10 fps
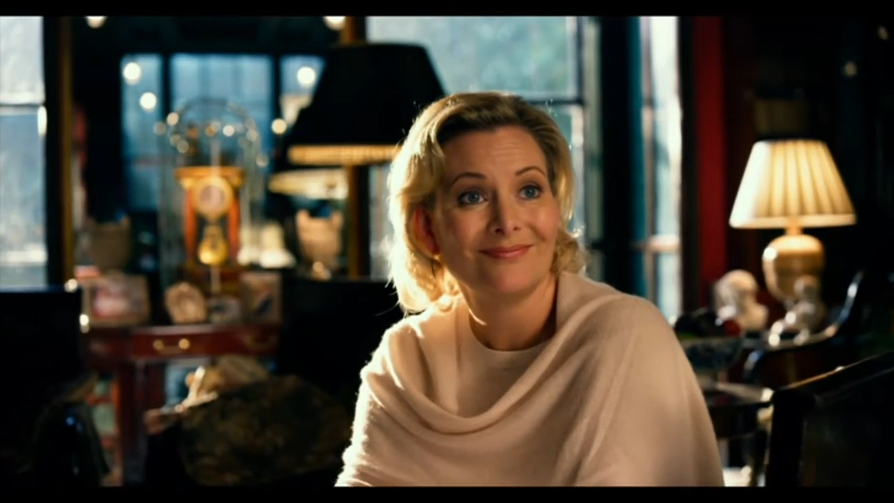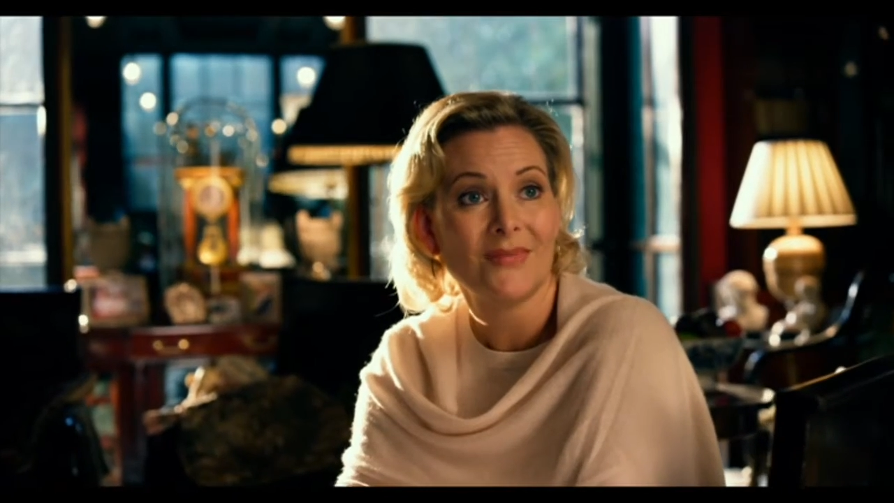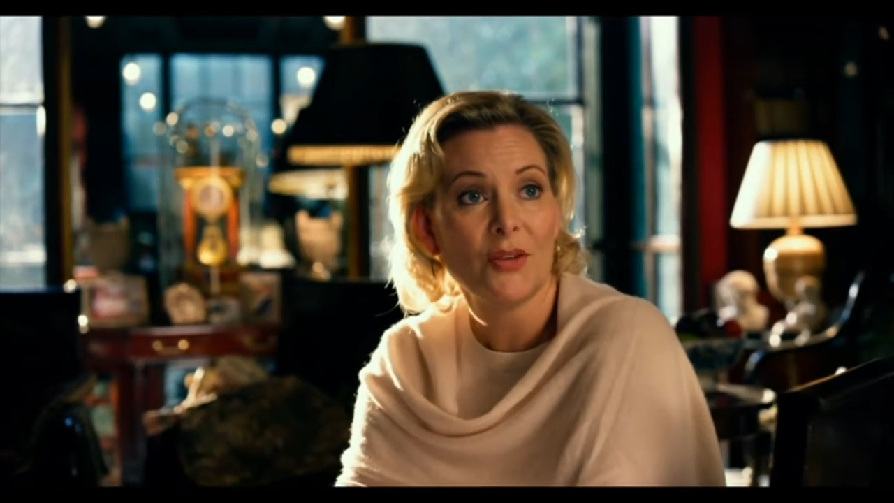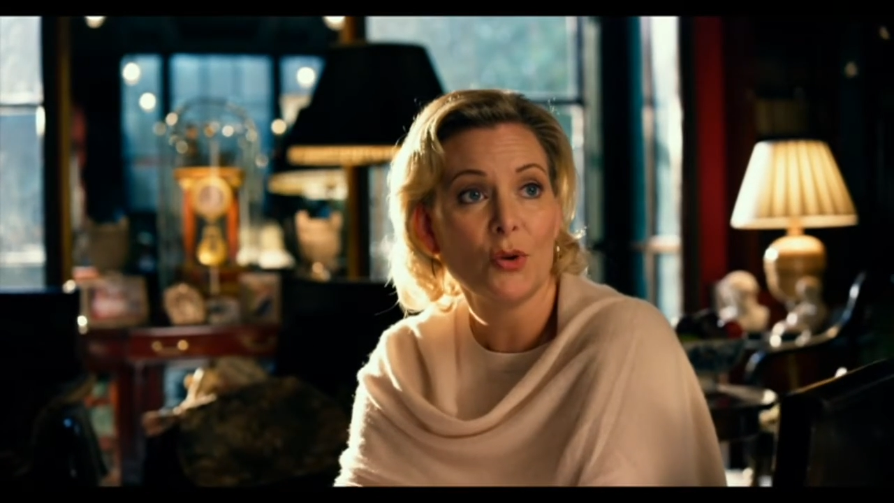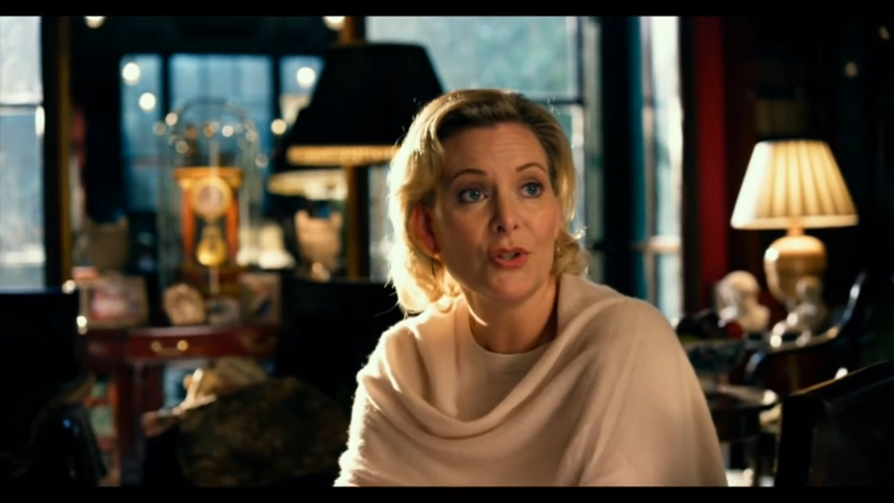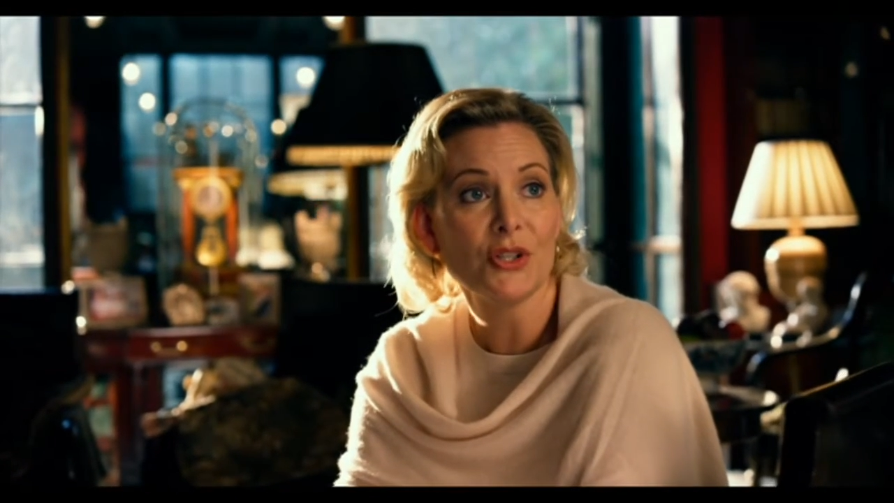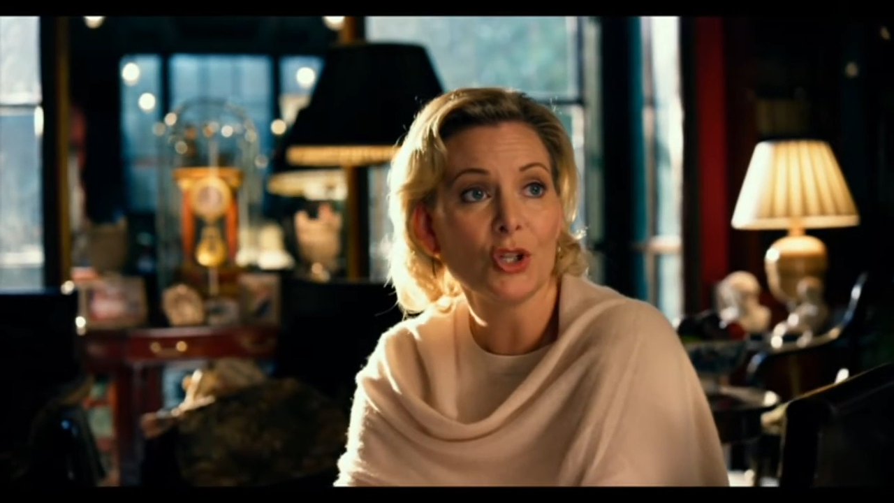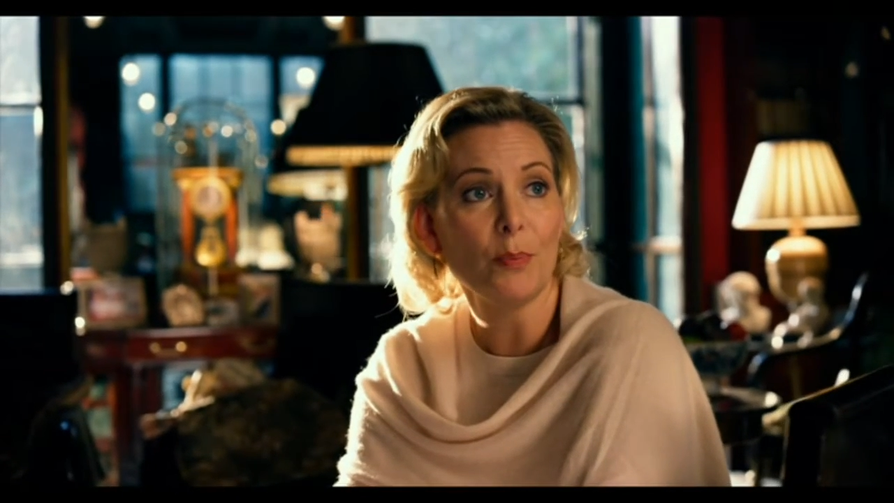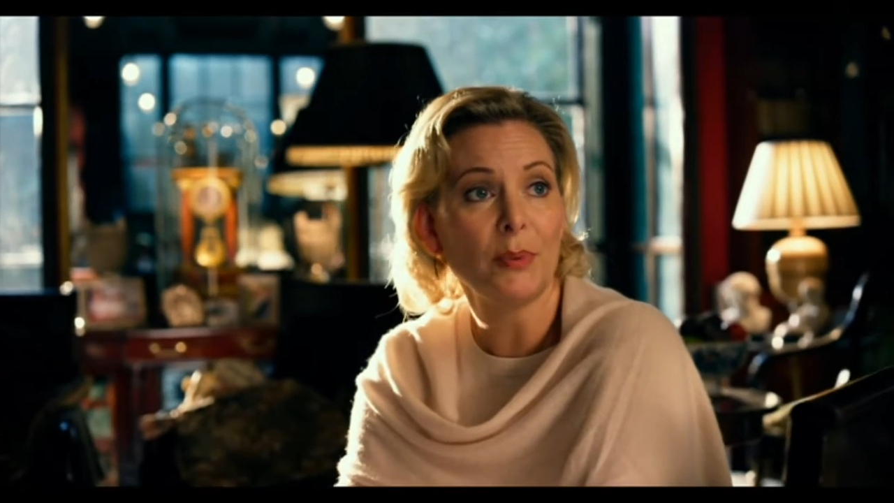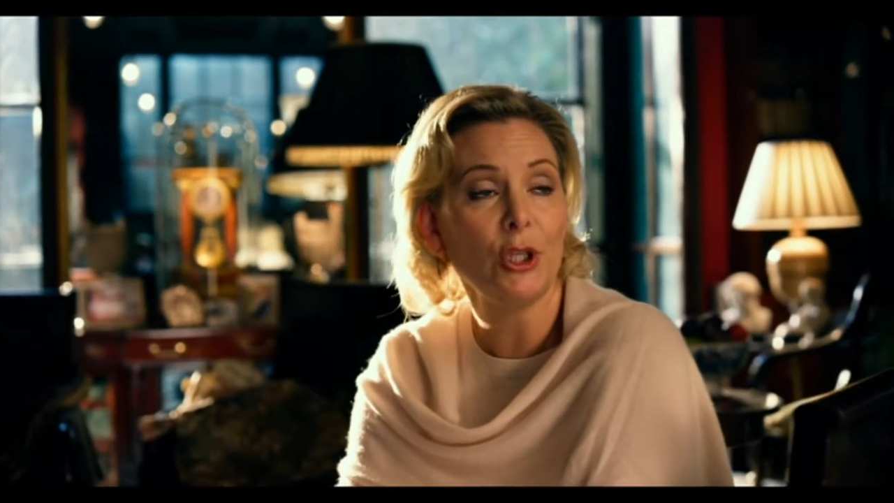If you can
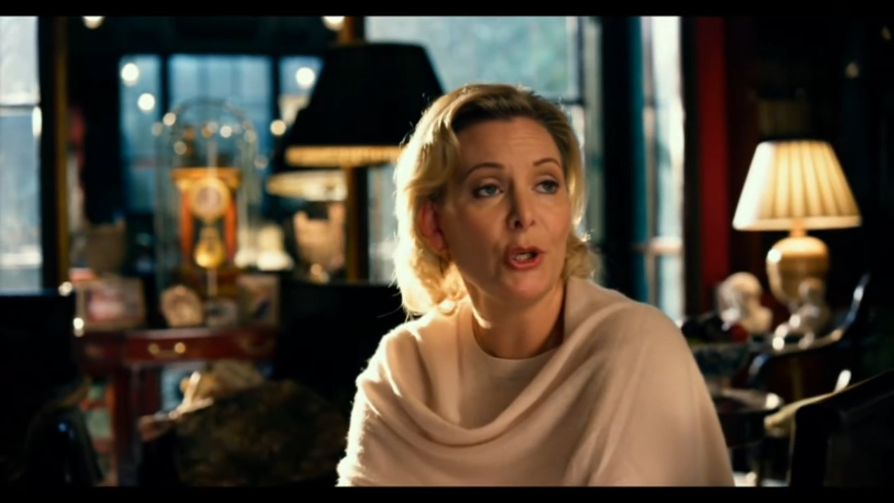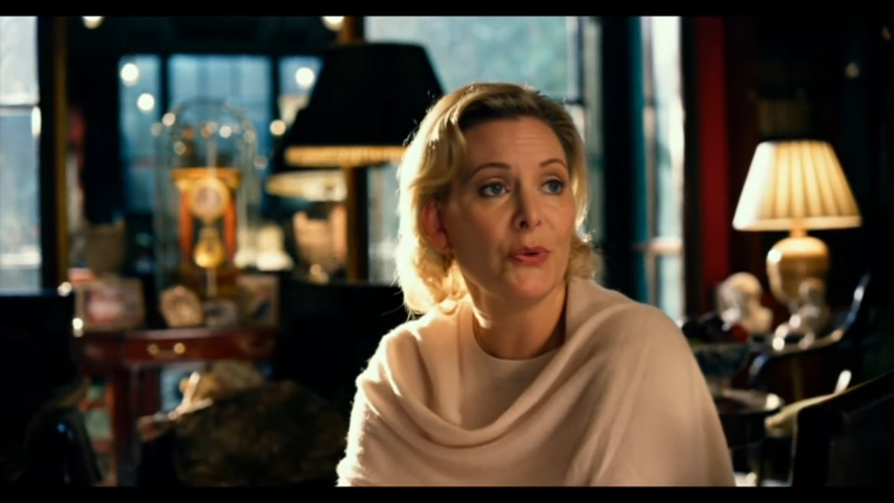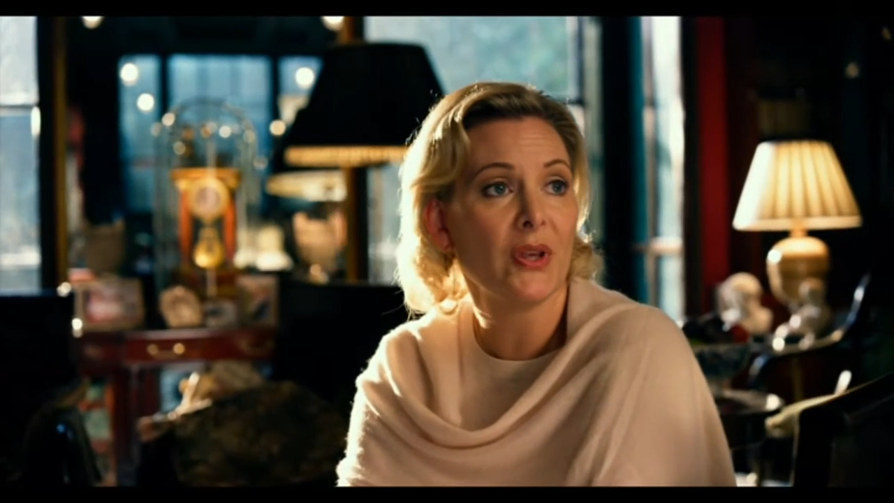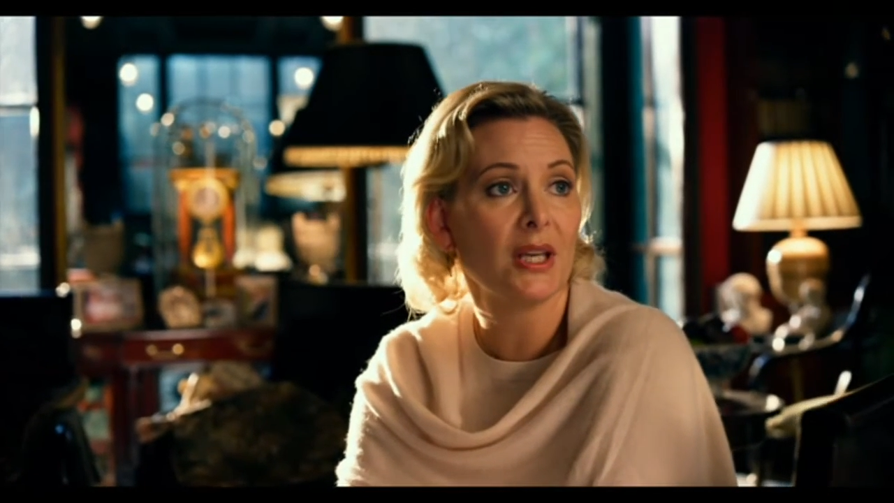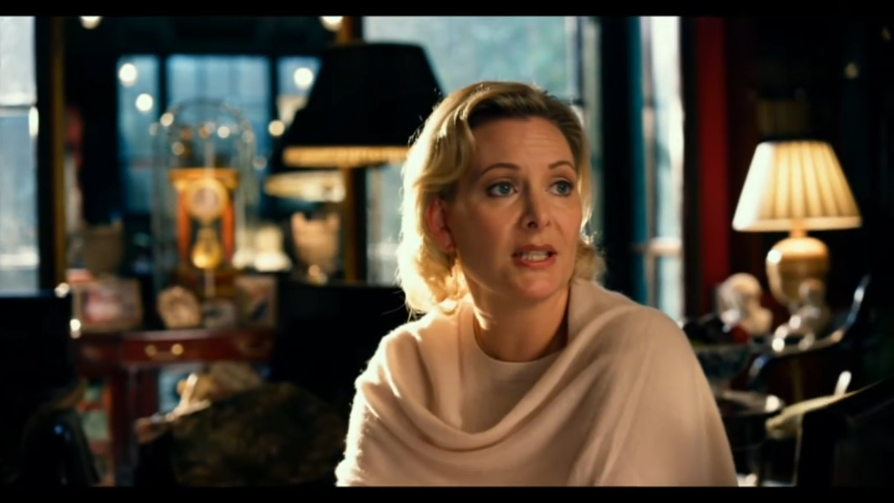stop loathing